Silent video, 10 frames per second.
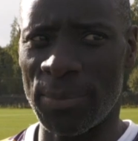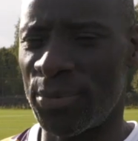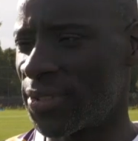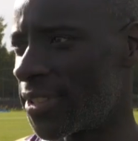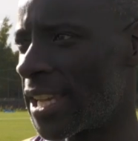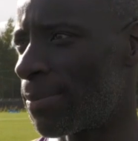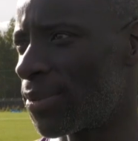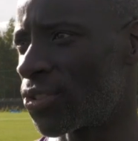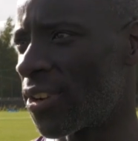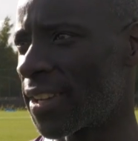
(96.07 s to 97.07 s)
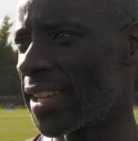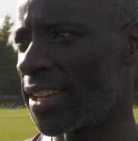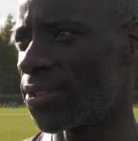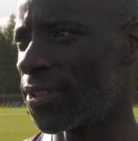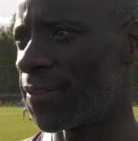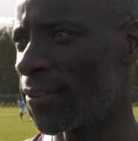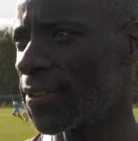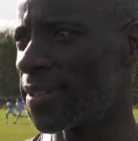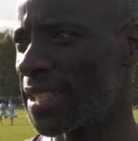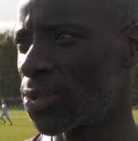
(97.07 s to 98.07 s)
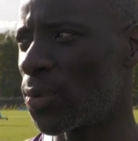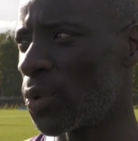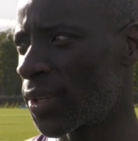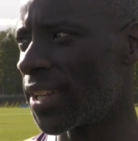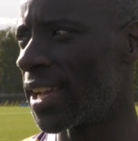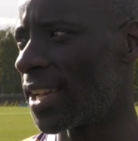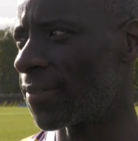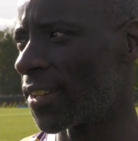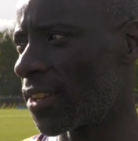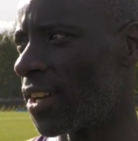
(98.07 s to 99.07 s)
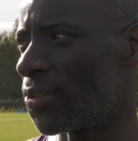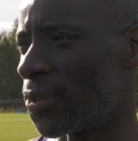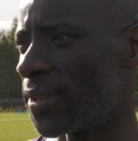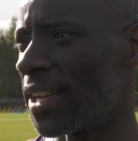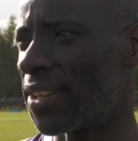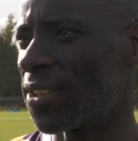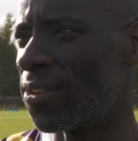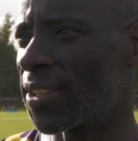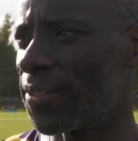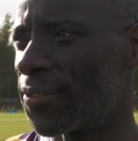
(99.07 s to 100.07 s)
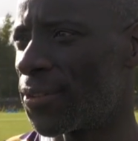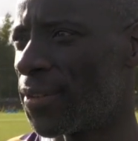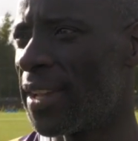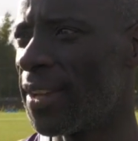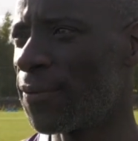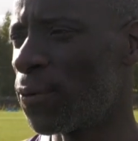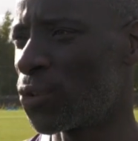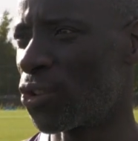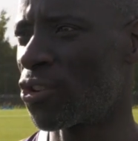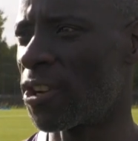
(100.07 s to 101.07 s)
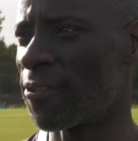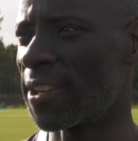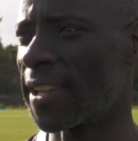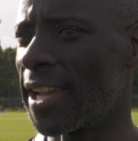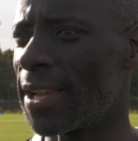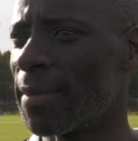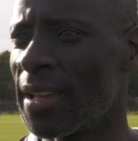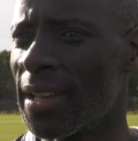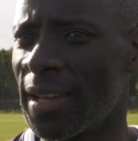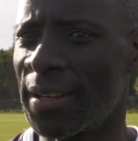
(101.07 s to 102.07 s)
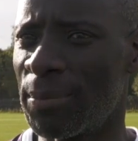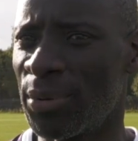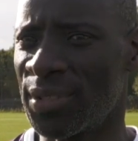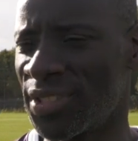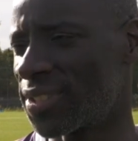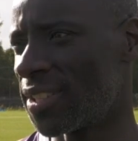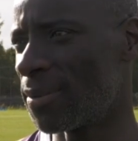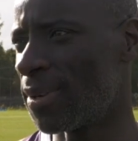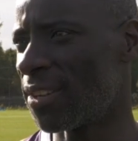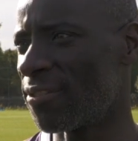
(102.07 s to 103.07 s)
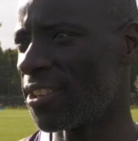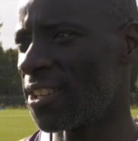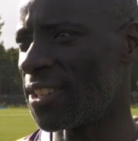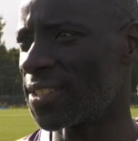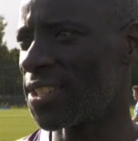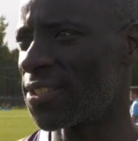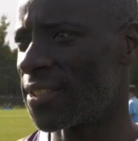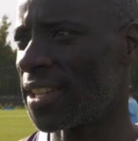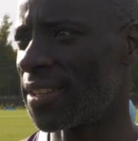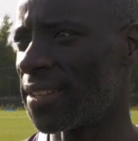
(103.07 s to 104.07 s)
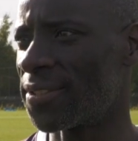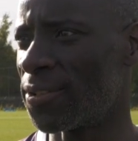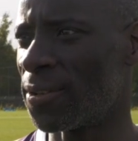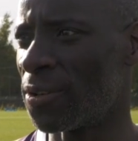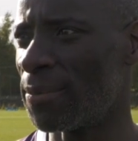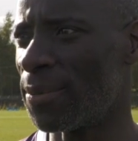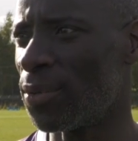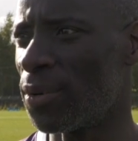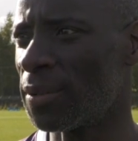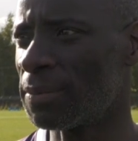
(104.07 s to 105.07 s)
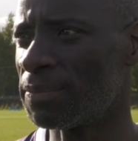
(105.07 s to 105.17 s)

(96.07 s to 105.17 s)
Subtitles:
to bridge the gap and try and get into the first team. That's what we're looking at. If they can't do that, then you're looking to forge a career in the game. And the boys just need a bit of a realisation that they need to do a little bit more.